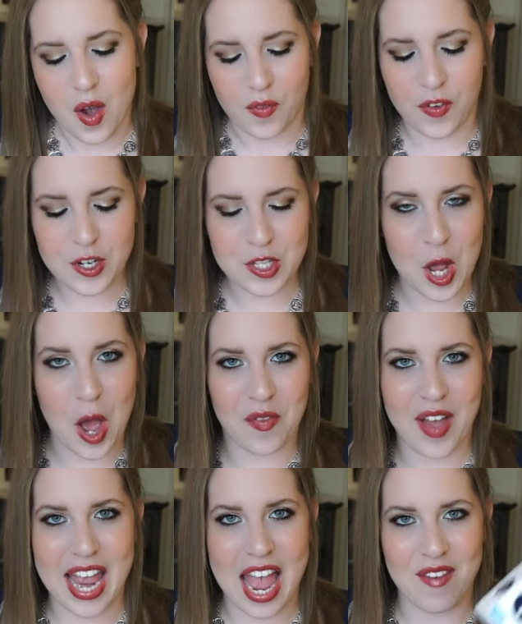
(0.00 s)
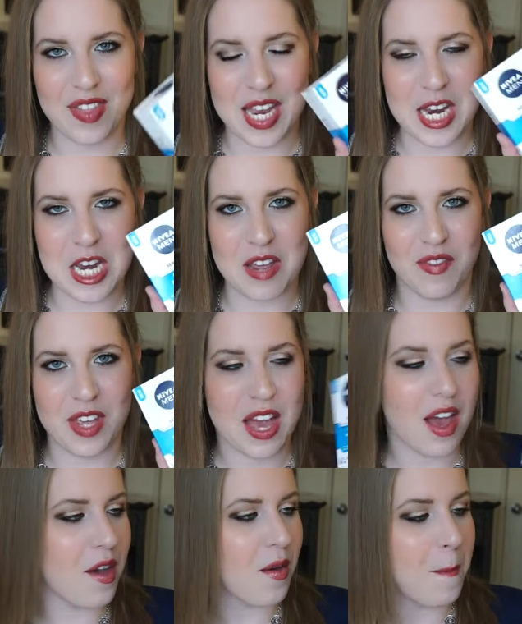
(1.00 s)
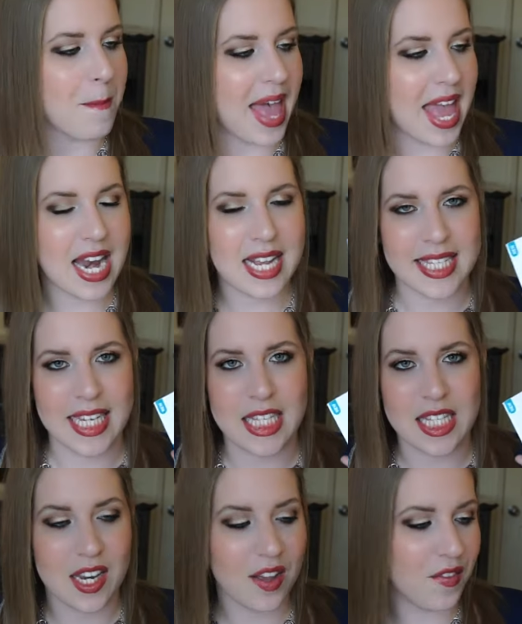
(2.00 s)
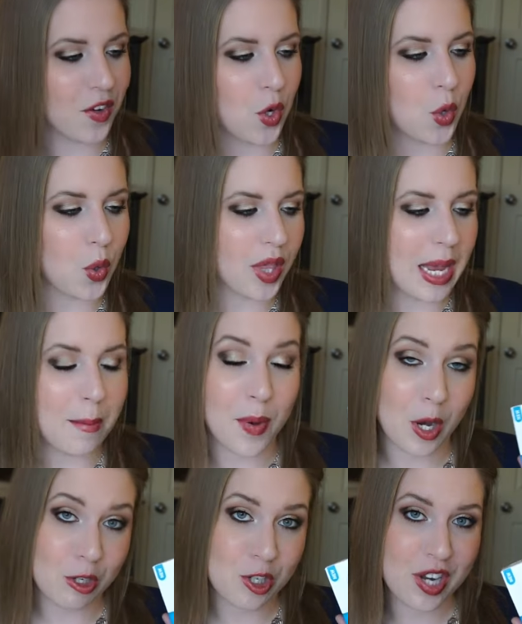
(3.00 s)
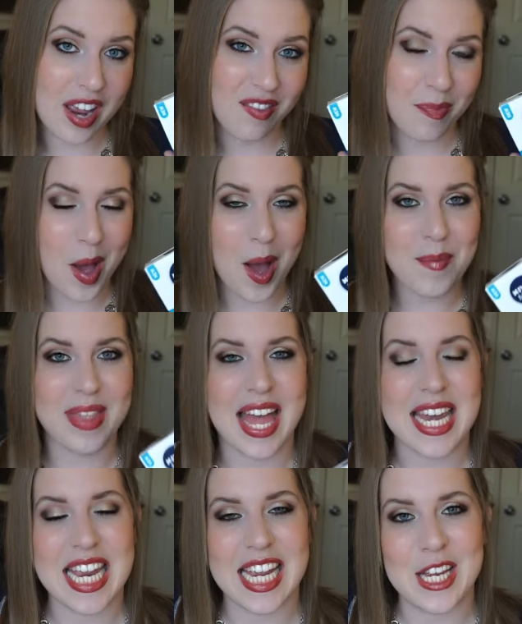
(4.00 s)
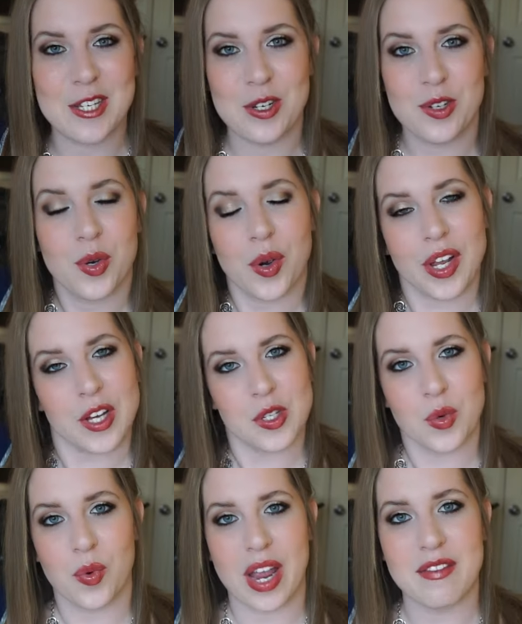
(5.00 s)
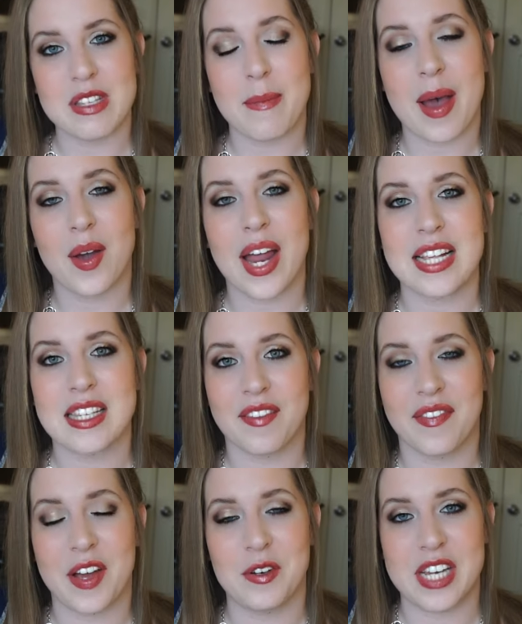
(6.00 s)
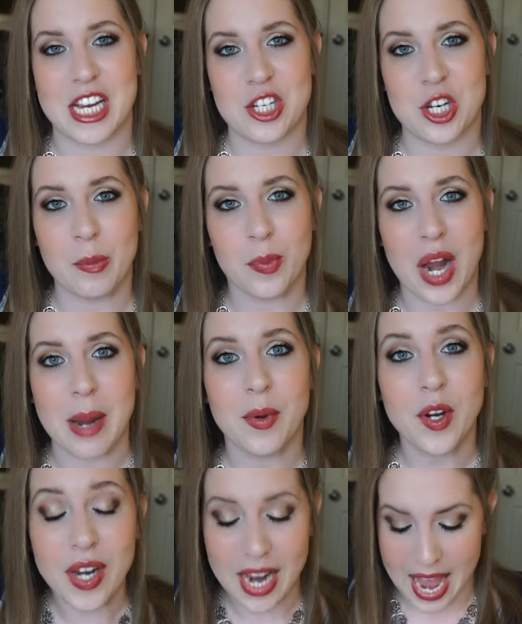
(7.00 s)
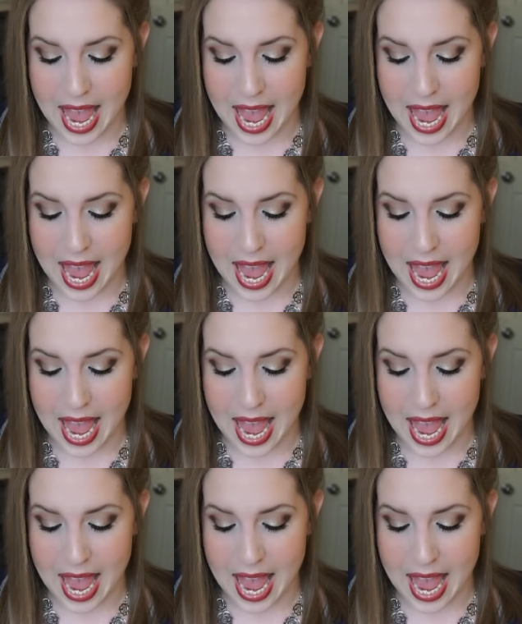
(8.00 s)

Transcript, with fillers: First off, I have the Nivea Men Sensitive Cooling Post Shave Balm that Nikki Tutorials raves about as a foundation primer.